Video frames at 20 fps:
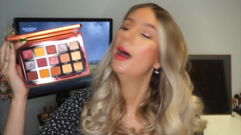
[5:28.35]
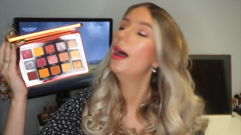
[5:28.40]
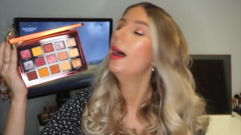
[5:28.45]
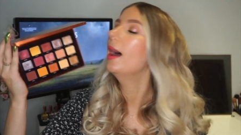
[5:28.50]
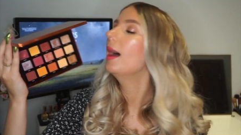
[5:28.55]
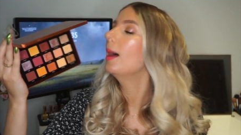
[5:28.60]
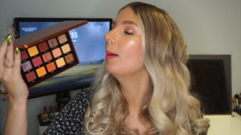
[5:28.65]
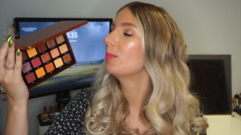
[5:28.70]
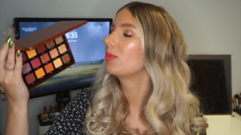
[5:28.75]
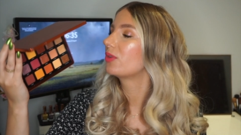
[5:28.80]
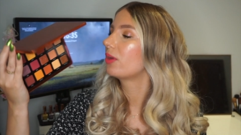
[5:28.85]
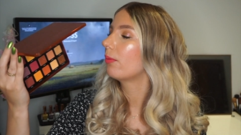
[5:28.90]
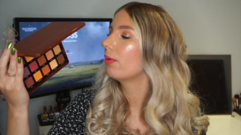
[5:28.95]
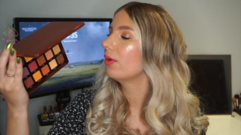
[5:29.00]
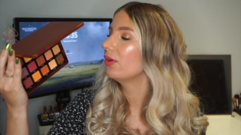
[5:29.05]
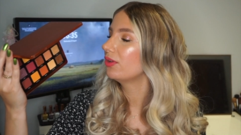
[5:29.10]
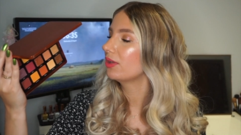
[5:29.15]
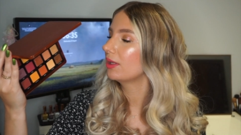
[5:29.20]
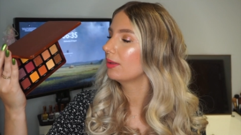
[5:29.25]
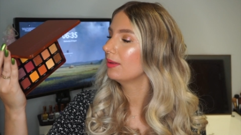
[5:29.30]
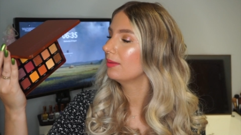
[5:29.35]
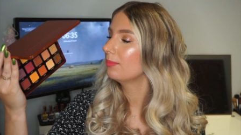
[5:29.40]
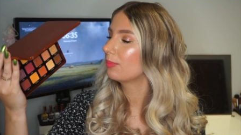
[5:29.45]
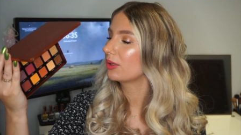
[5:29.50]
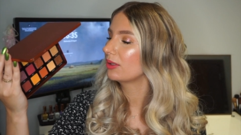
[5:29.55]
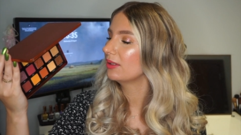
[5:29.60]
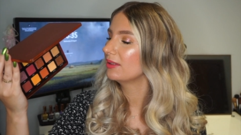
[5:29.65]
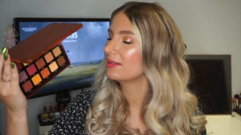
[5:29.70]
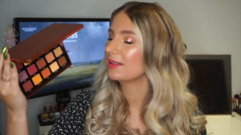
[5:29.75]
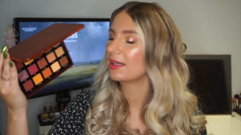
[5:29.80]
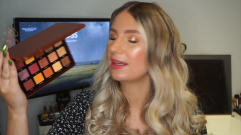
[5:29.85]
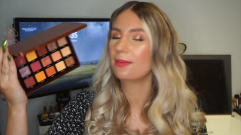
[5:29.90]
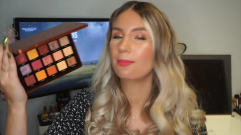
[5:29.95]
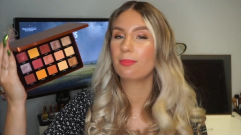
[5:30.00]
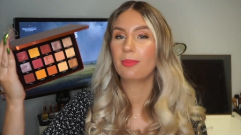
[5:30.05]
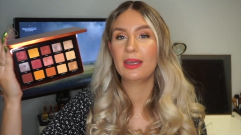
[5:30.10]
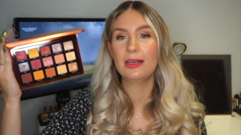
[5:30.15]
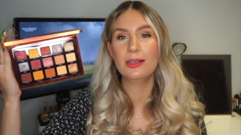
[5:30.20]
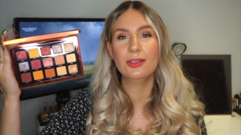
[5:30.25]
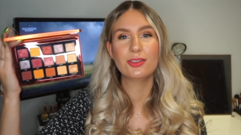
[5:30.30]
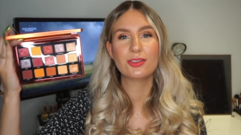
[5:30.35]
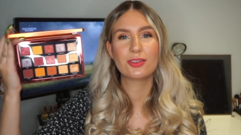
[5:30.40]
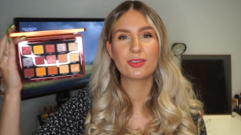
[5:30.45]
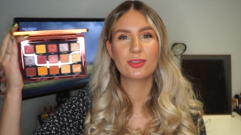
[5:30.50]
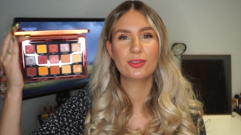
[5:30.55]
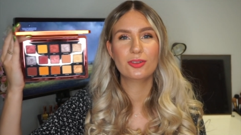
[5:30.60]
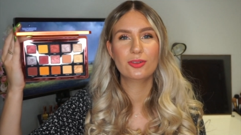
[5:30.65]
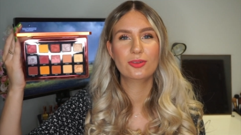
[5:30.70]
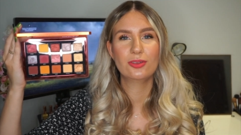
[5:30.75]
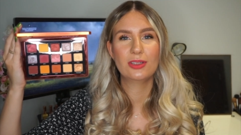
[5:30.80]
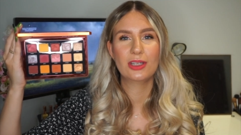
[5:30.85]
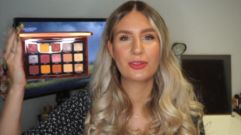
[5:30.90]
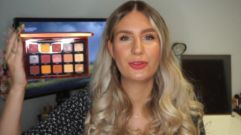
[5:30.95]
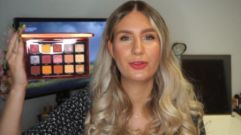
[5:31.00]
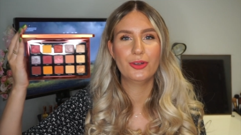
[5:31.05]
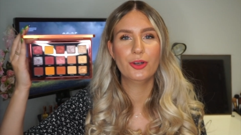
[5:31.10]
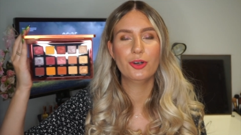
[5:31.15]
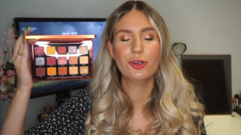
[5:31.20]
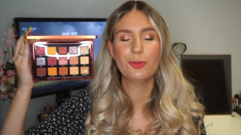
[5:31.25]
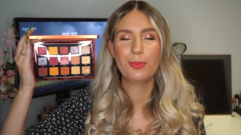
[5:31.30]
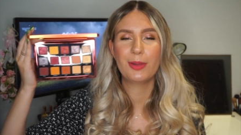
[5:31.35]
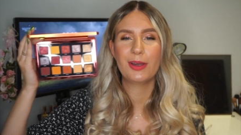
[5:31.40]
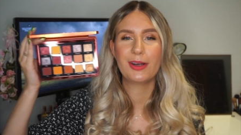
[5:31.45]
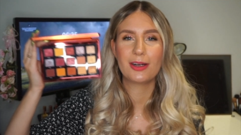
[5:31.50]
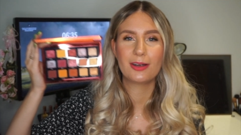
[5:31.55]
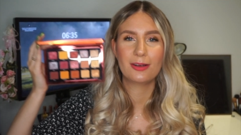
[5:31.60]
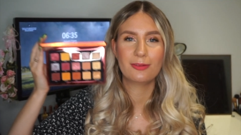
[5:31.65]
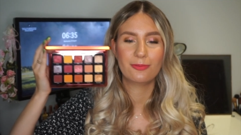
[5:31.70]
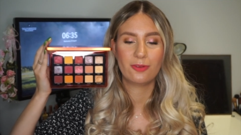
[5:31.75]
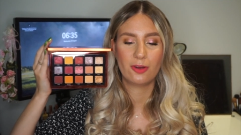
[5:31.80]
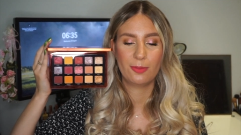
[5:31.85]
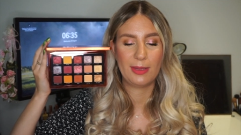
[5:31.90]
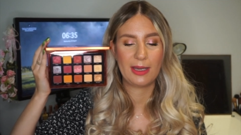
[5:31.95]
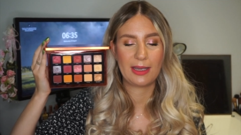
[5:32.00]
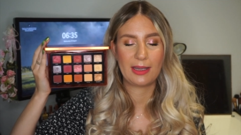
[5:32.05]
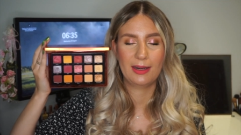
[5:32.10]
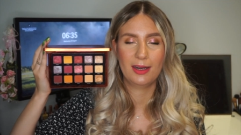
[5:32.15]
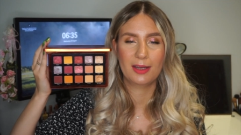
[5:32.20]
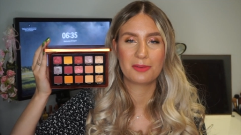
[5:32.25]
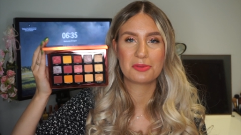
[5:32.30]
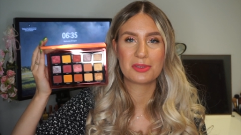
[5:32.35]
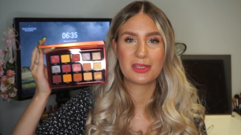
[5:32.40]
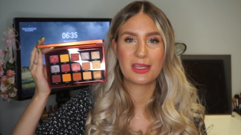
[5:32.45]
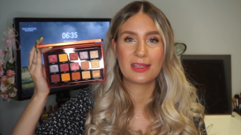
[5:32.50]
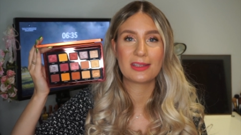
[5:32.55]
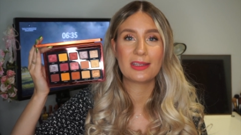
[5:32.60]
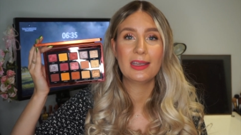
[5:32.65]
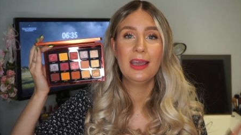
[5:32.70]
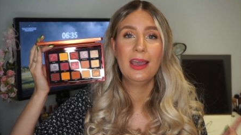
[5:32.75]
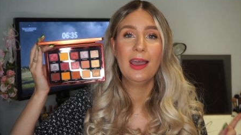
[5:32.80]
Um, so I wanted to bring this in mainly to get to know it better and fall back in love with it.